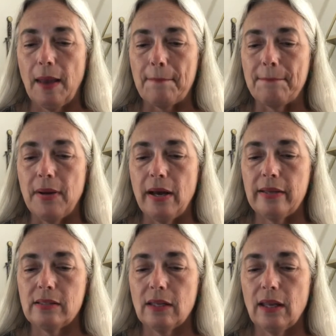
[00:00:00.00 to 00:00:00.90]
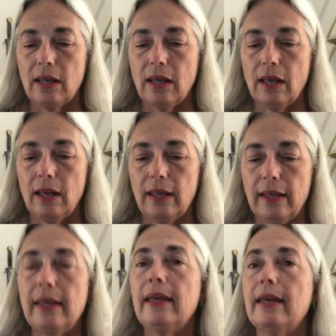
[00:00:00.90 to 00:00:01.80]
but
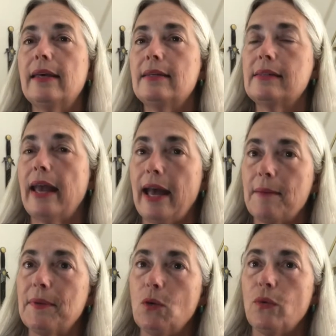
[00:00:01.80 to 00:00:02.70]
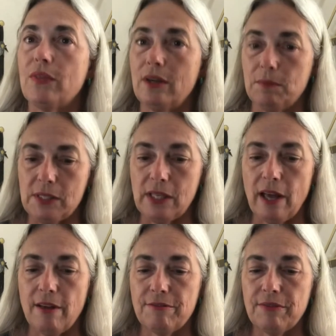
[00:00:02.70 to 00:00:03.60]
he is happy within
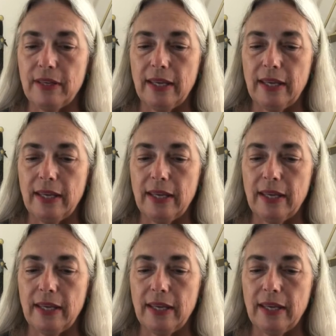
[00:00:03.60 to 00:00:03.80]
himself.